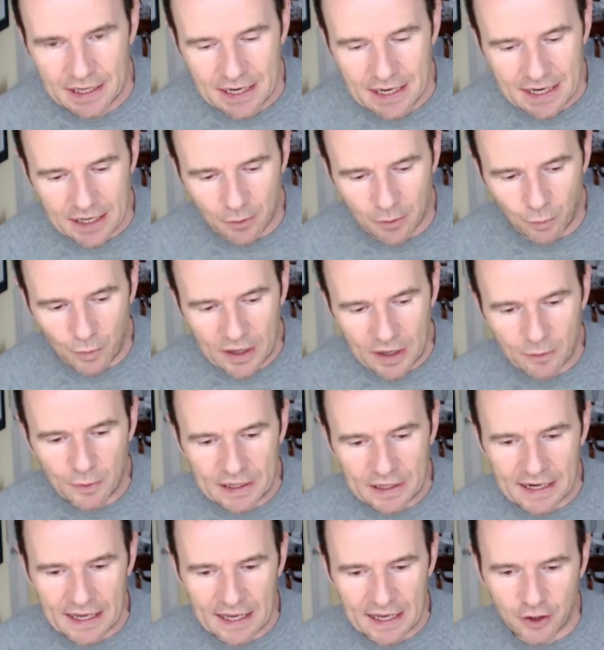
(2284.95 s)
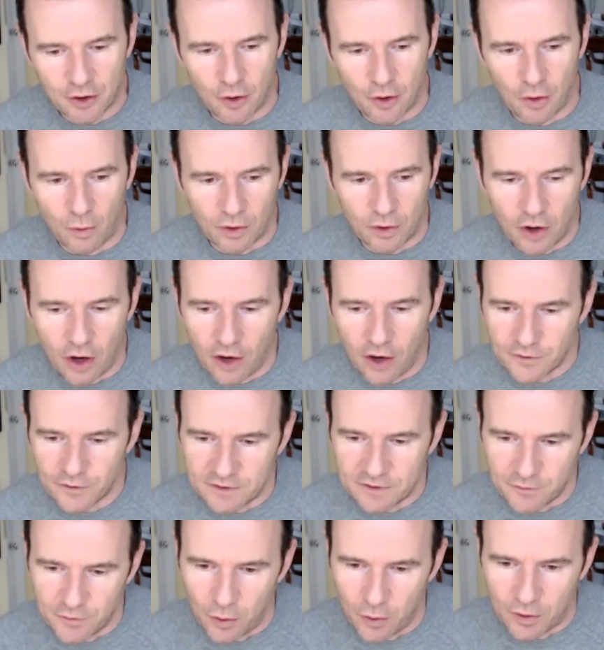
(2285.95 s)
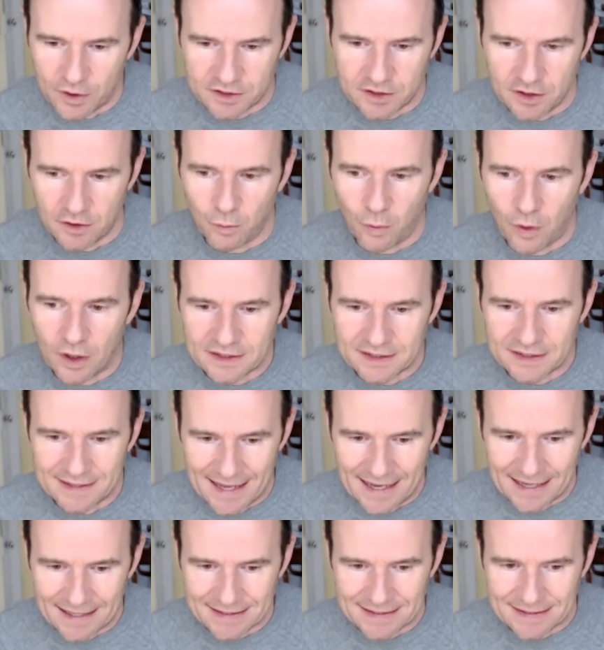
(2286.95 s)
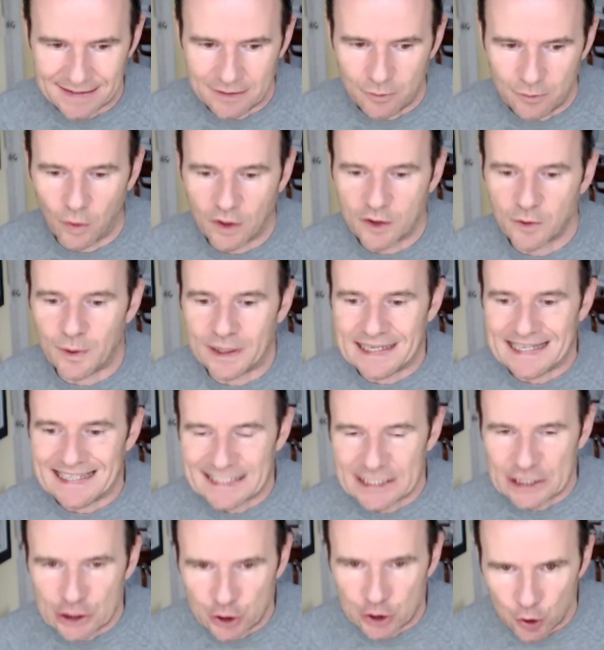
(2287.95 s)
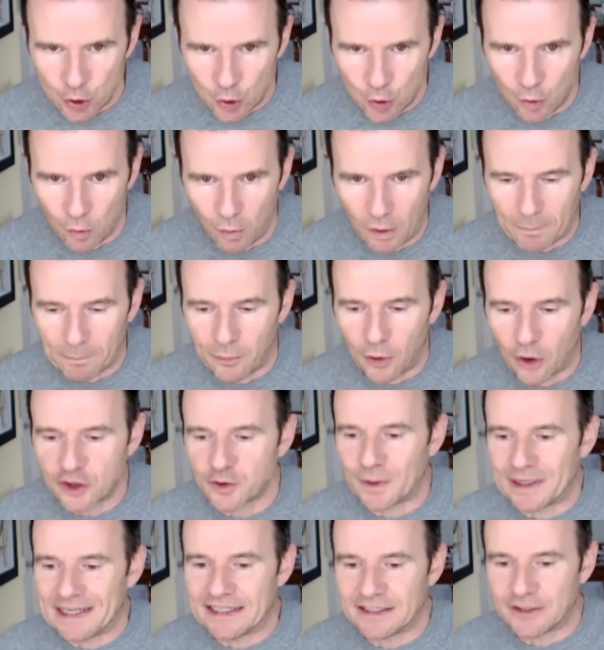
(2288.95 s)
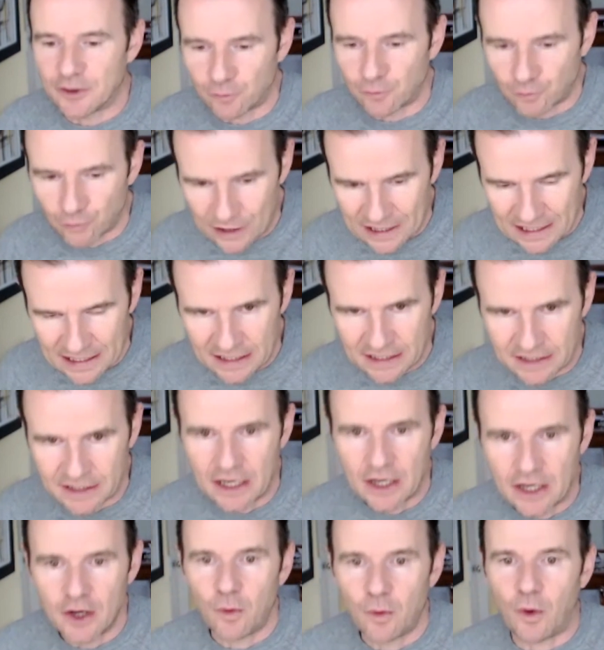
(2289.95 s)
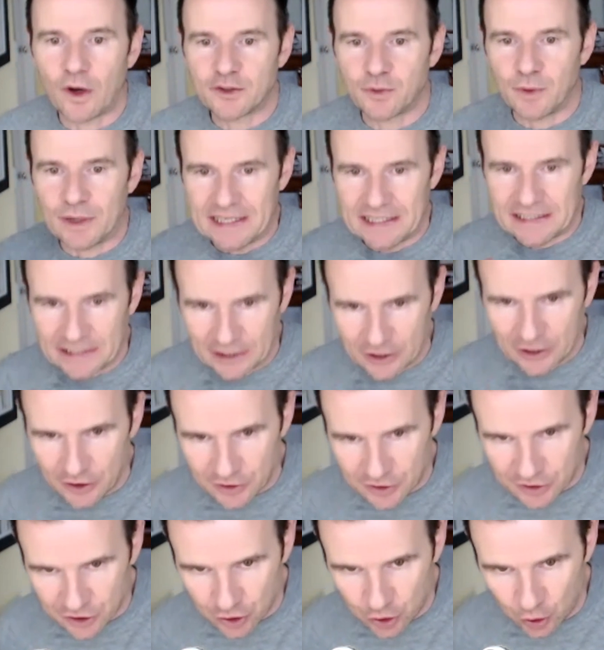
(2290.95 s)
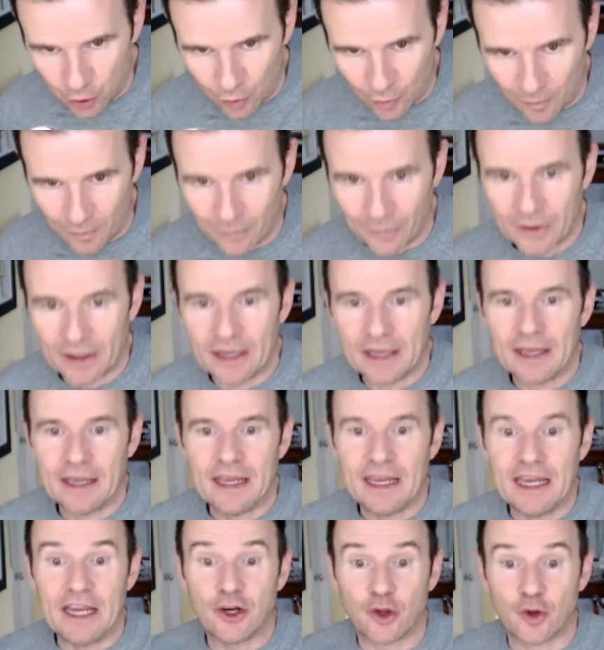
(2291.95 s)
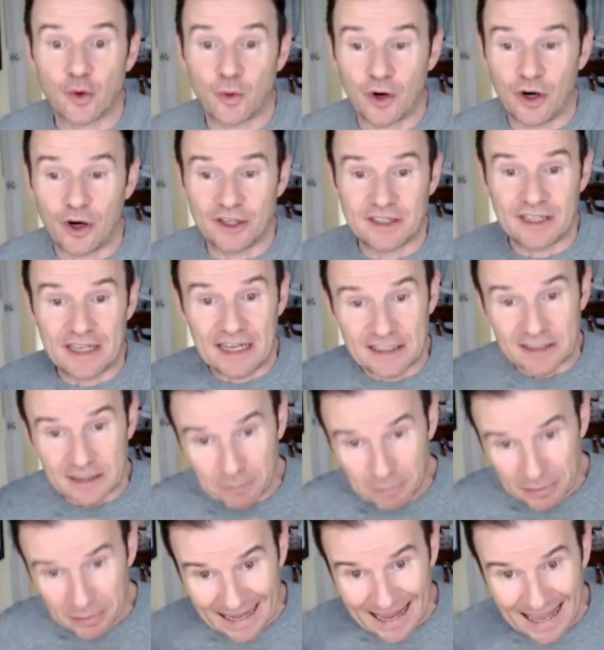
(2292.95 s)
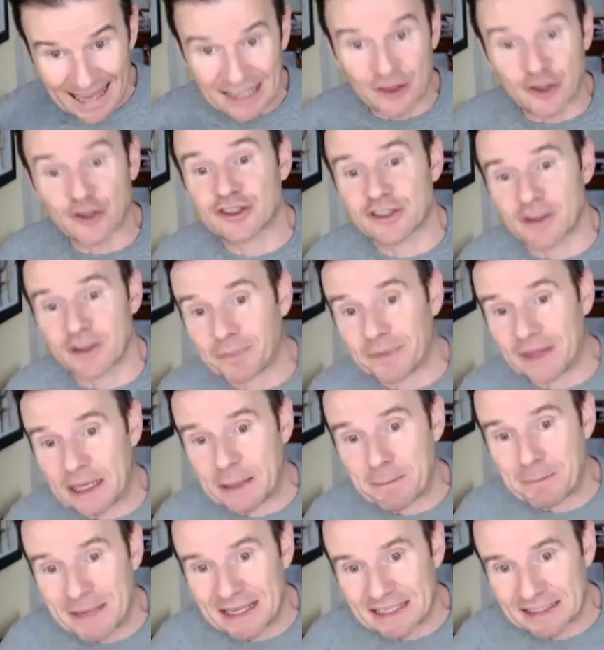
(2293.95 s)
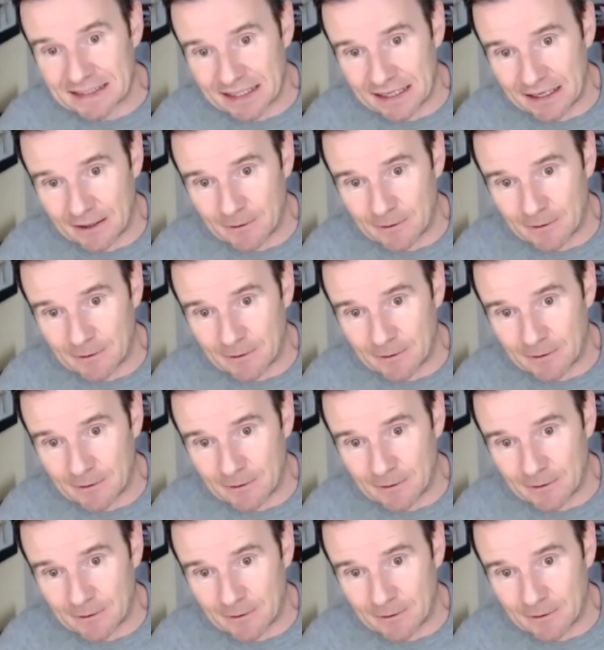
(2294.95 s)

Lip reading: And when we let go, we're often focused on what's next. What do I need to do? What book do I need to read? What do I need to consume? In other words, it's implying there's something missing.